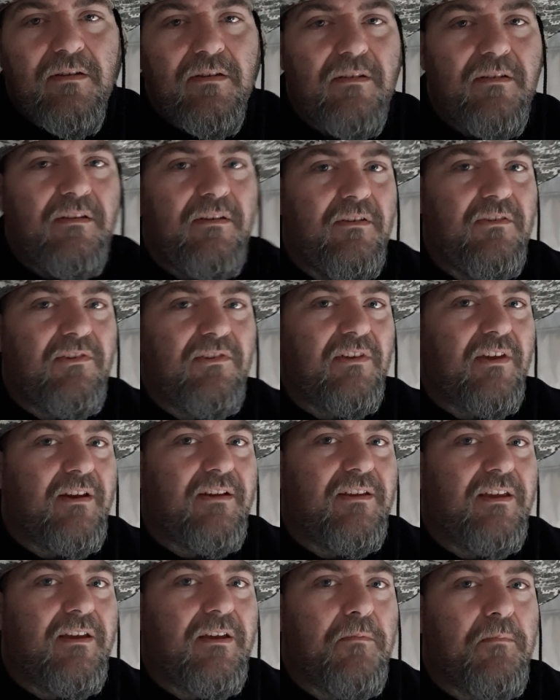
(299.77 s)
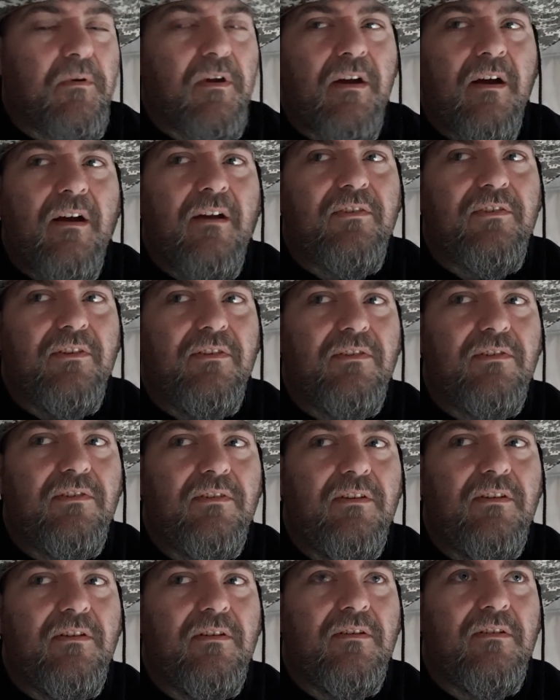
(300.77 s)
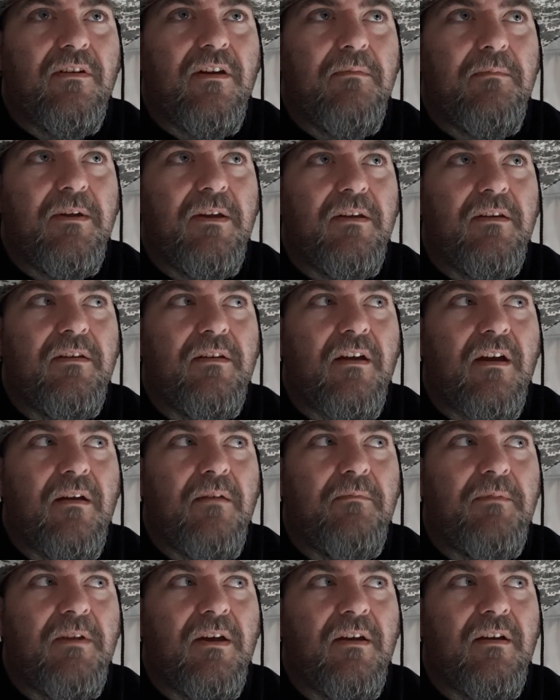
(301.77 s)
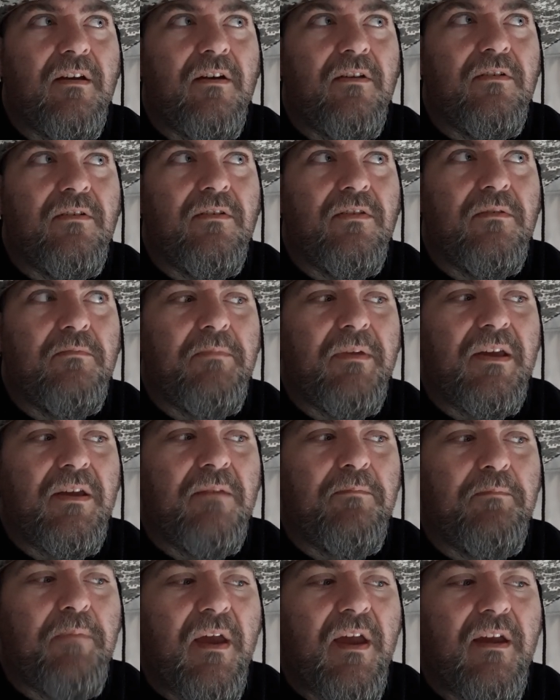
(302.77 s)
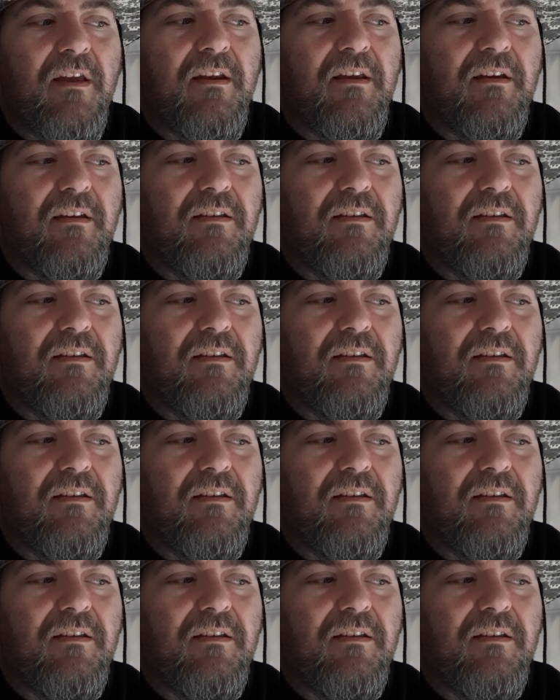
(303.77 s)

you just got to take your precautions, you know. I mean, I'm not under the big panic